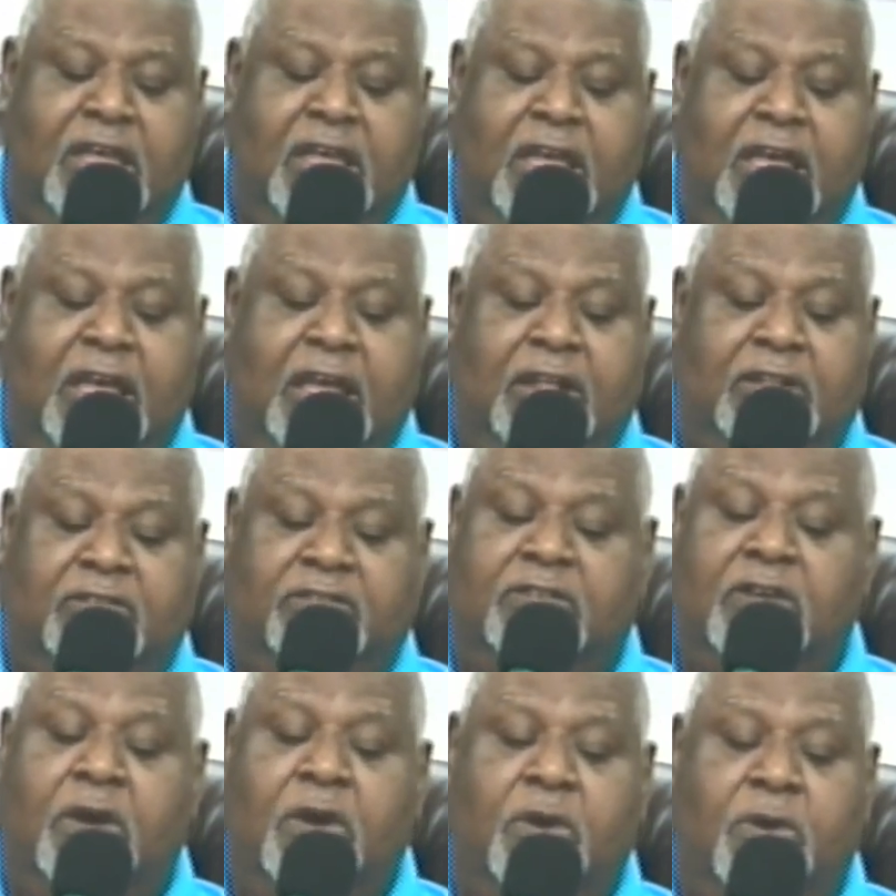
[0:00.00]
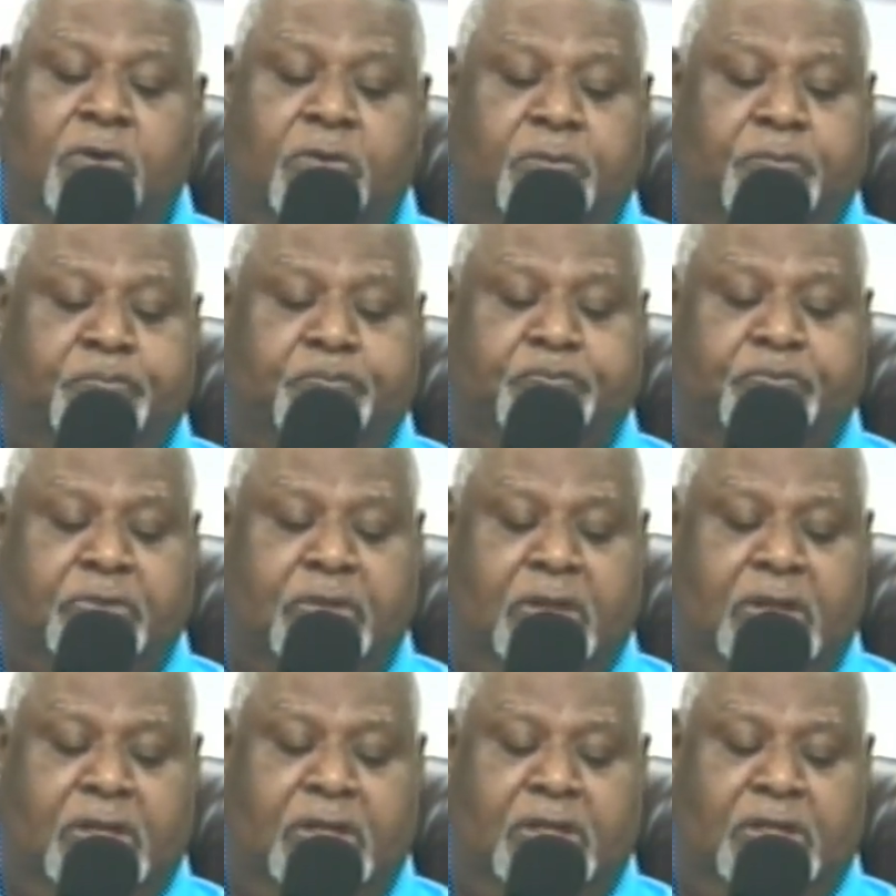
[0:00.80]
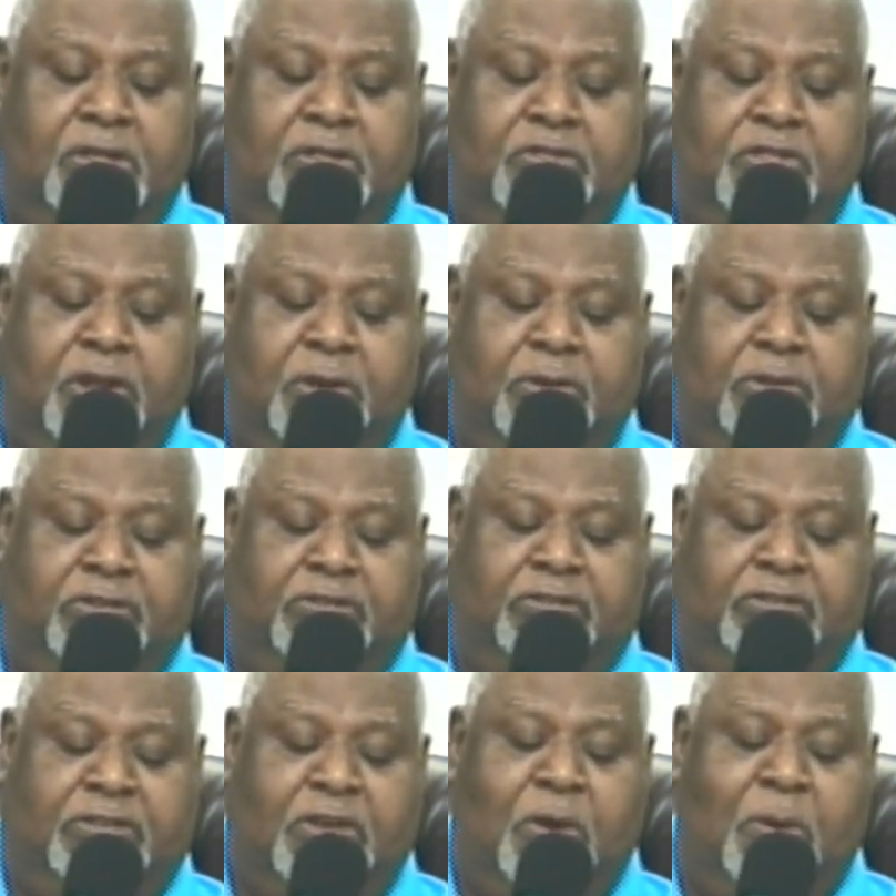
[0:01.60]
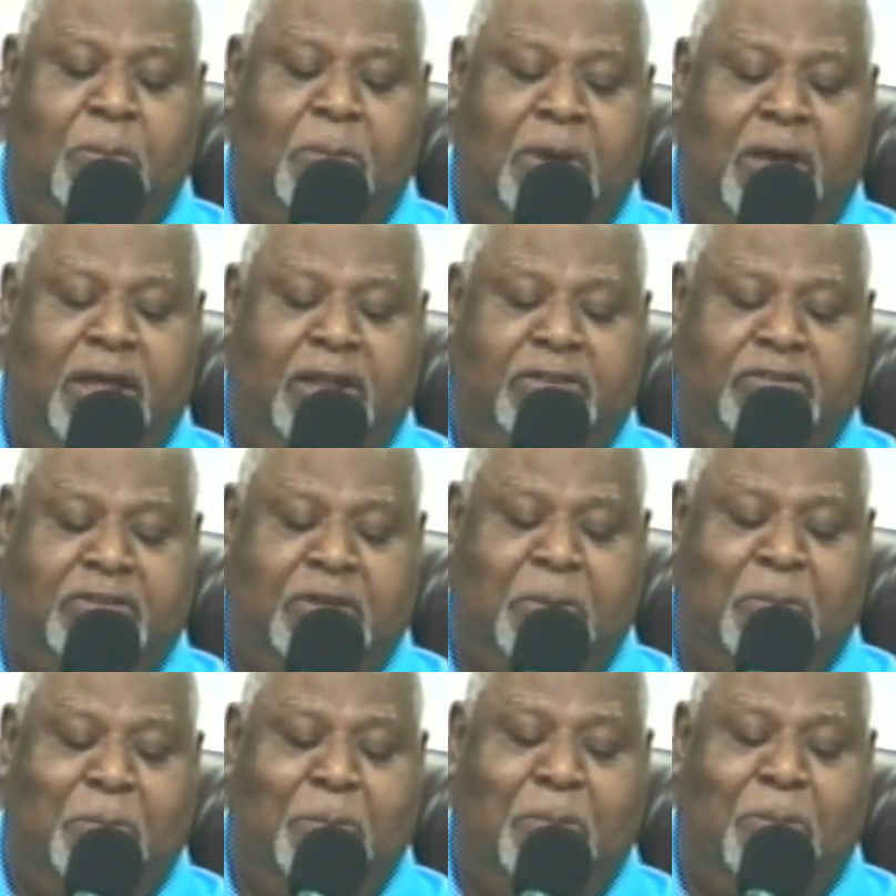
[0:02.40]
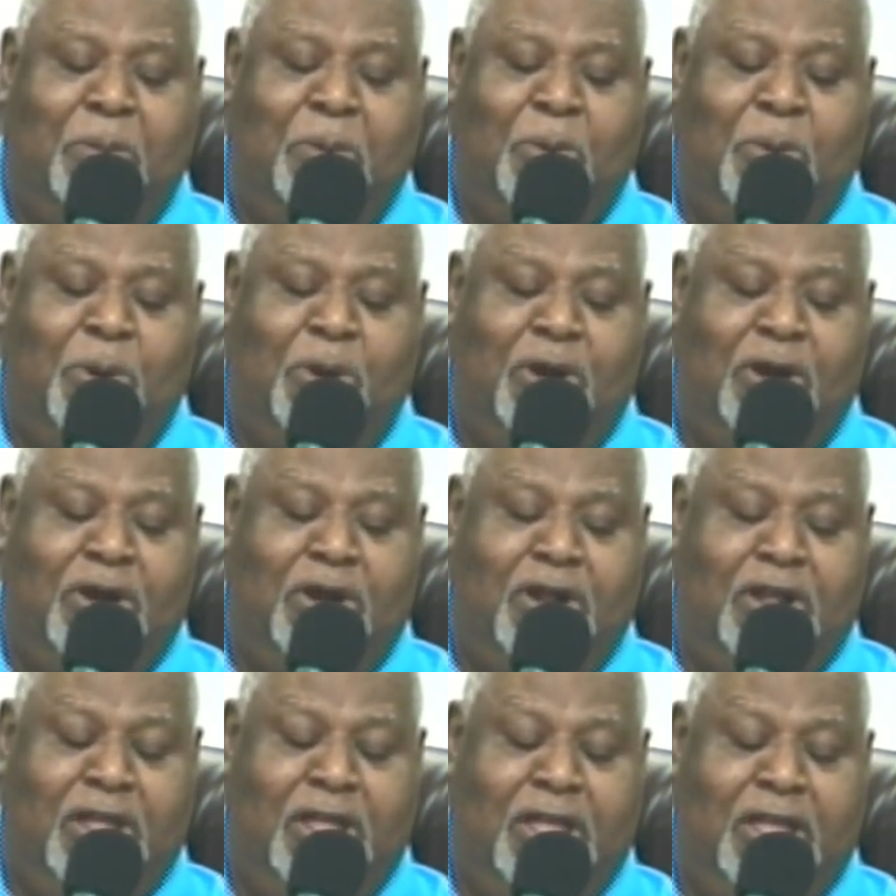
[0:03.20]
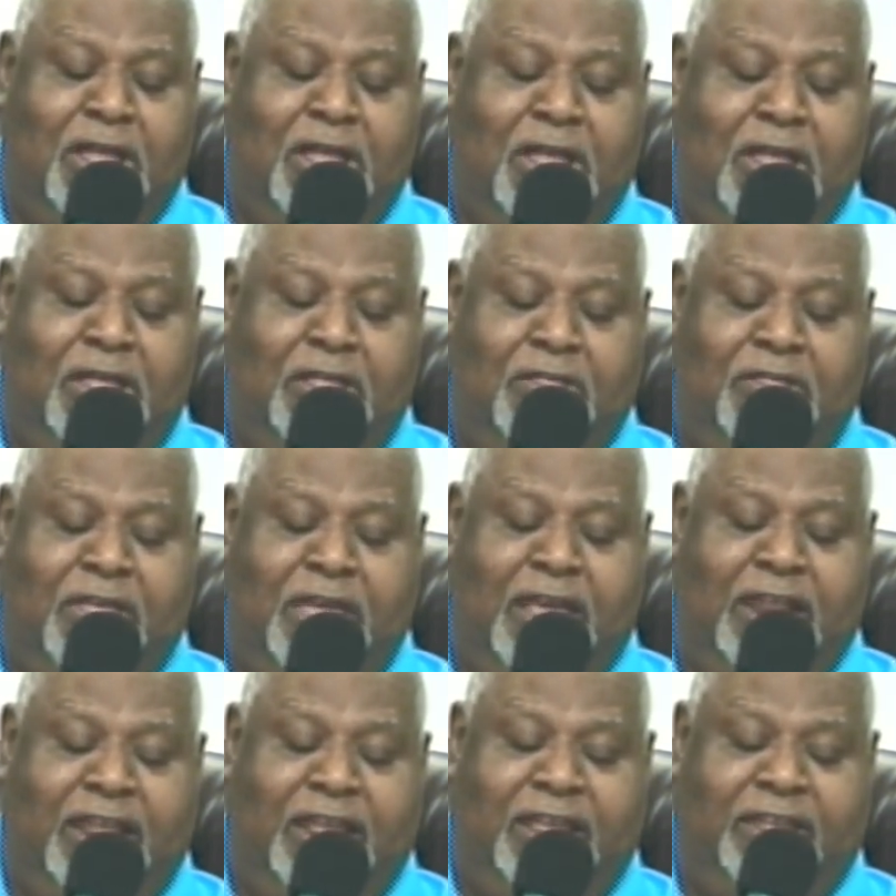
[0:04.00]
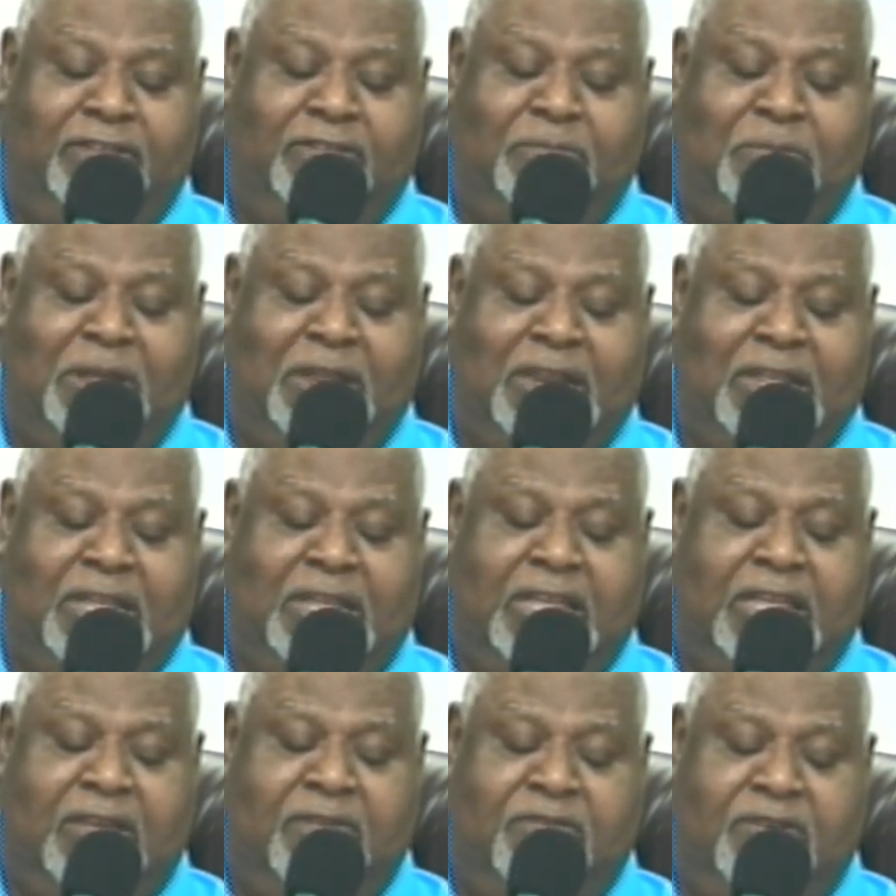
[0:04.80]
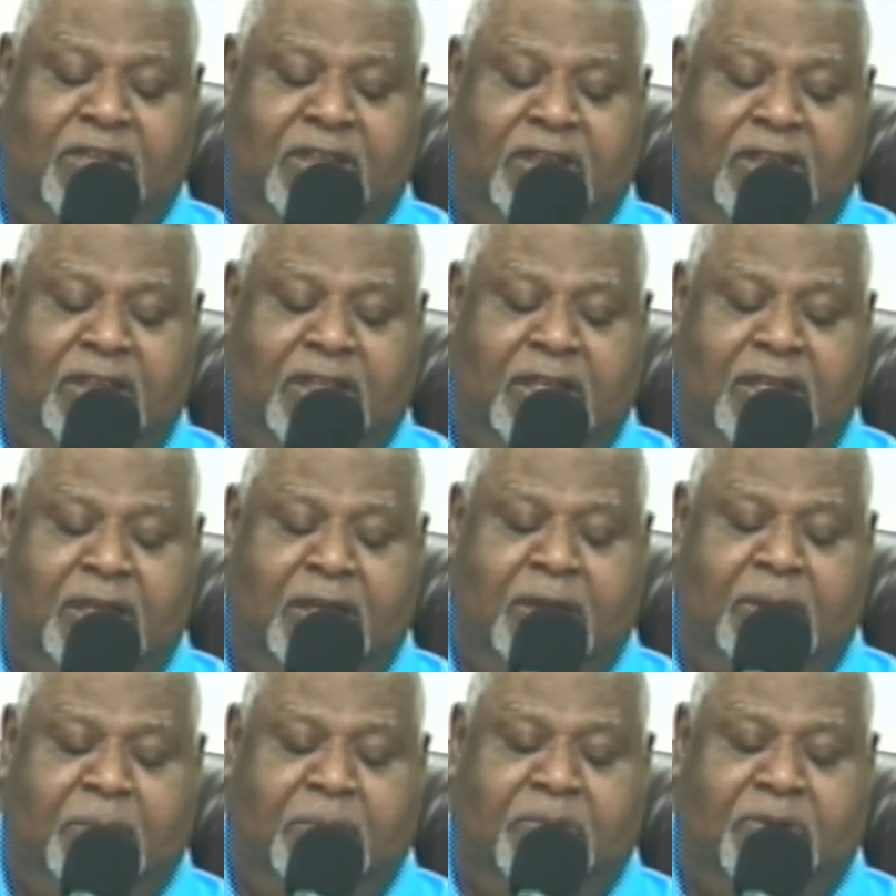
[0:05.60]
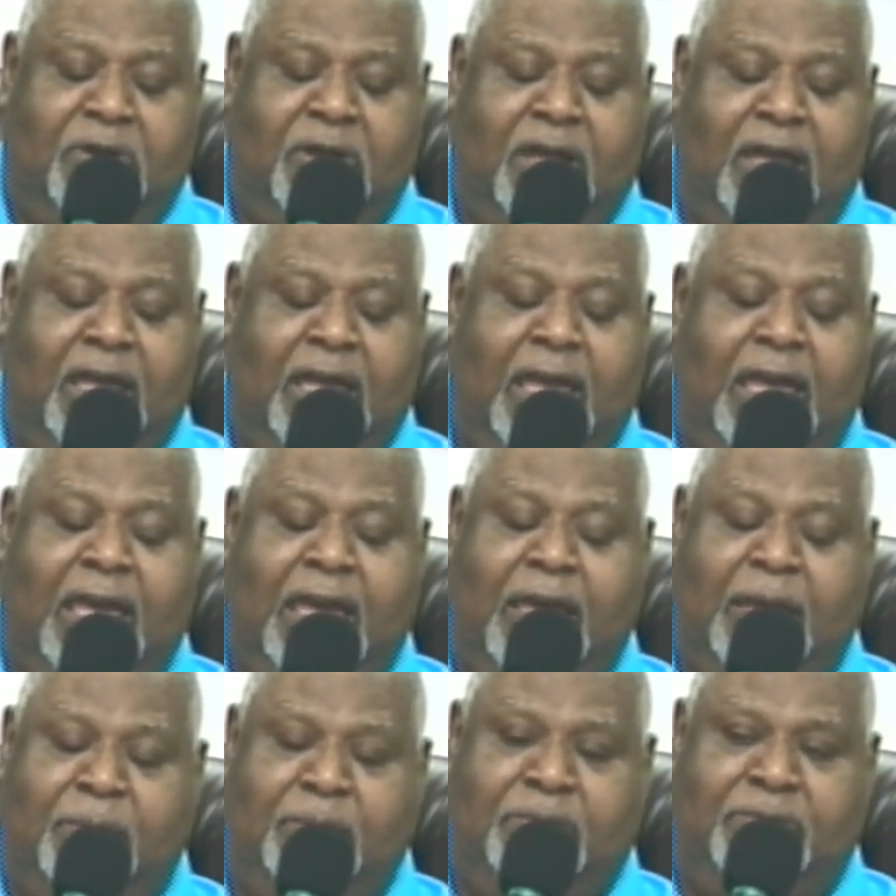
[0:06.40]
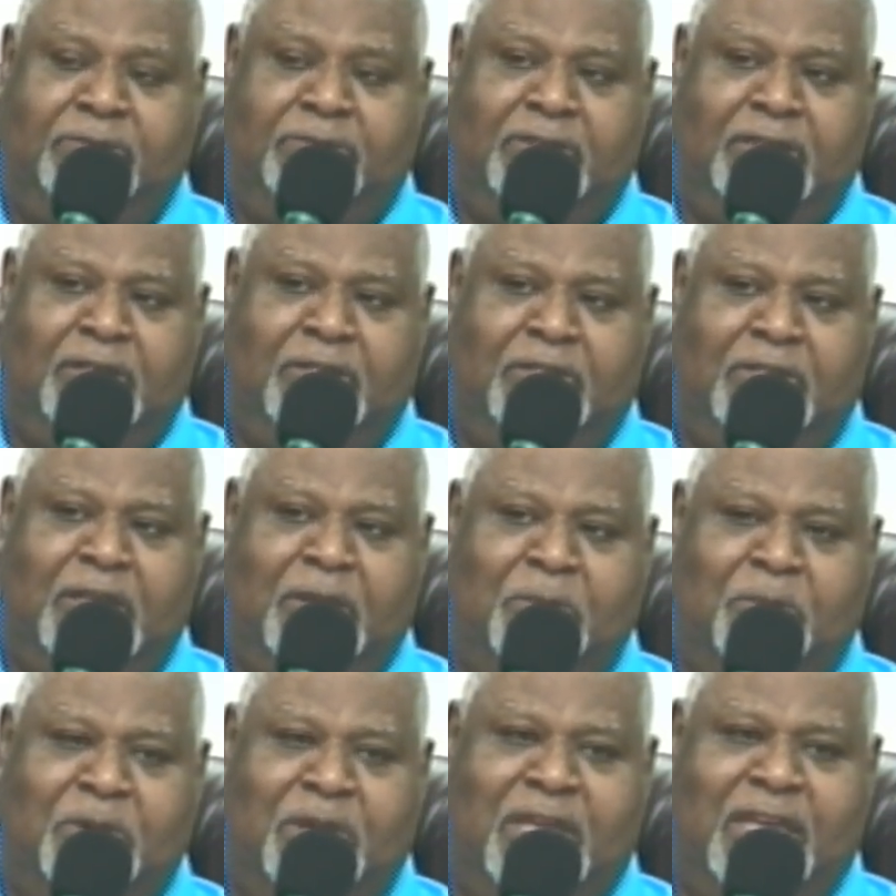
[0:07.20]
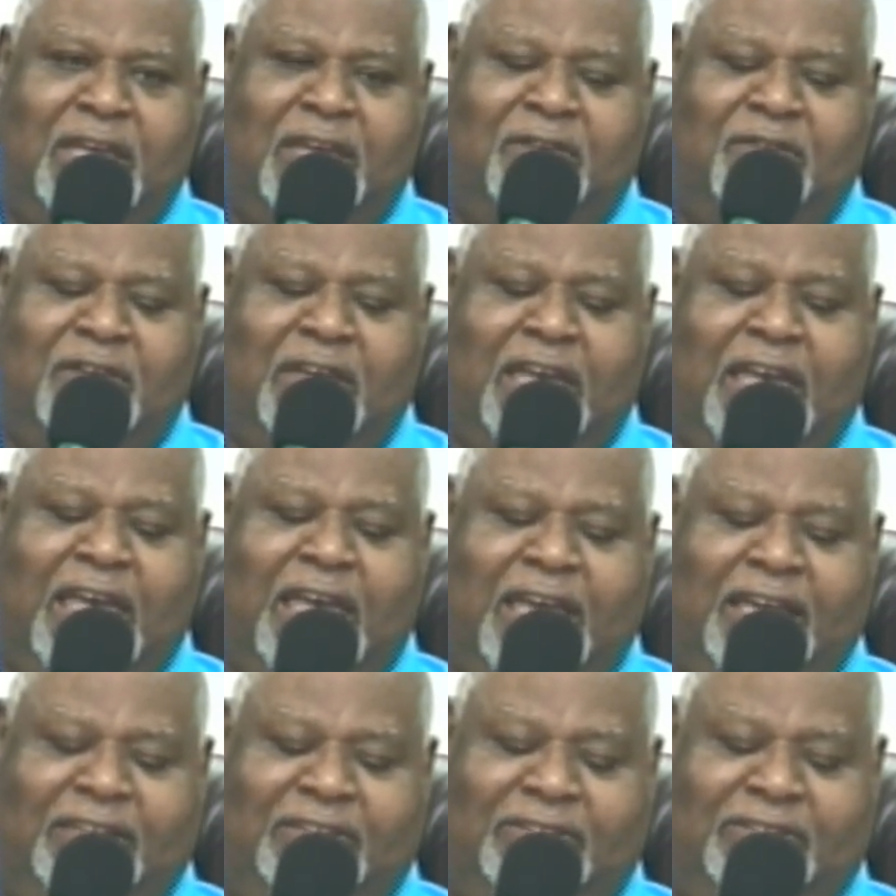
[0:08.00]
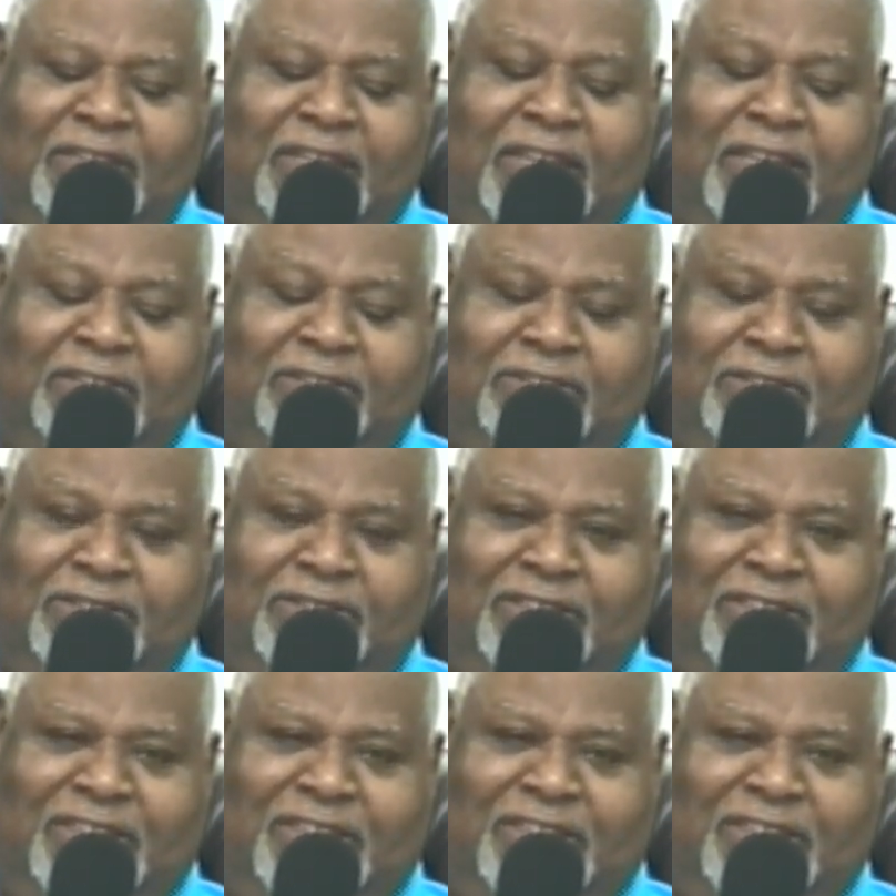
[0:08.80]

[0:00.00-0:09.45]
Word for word: And so there is so much more that has been given, perhaps, than we have accessed.